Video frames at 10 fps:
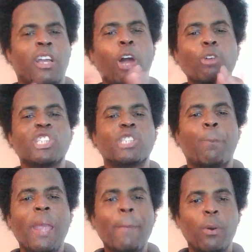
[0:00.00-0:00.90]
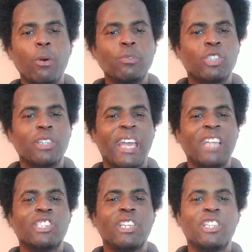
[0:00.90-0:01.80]
closest people to the
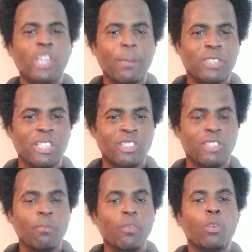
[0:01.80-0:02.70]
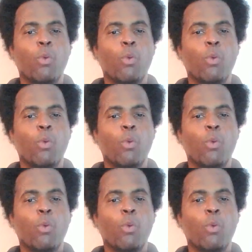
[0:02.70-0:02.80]
ancient Egyptians